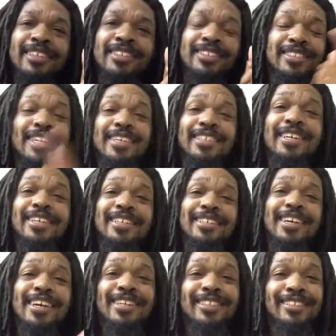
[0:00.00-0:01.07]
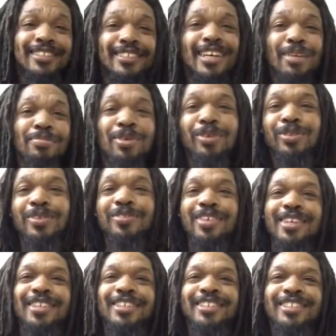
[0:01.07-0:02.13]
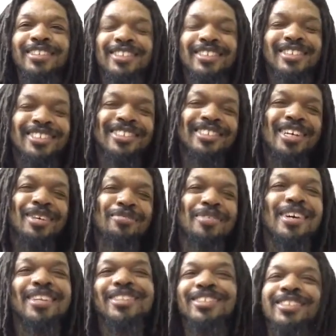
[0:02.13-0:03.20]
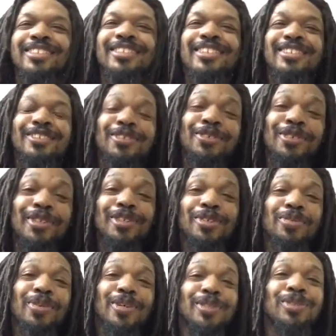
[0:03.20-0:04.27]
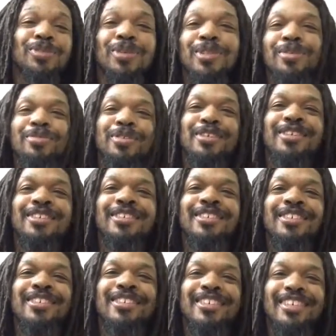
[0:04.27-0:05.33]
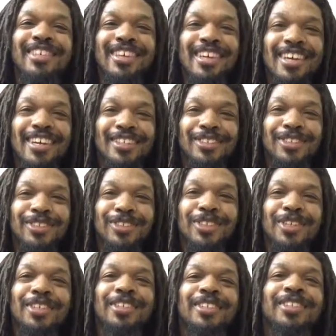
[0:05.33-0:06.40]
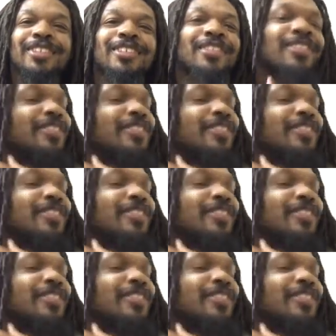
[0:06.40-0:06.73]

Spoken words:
Stay dedicated, stay motivated, stay patient, and you'll get to where you want to be in your journey.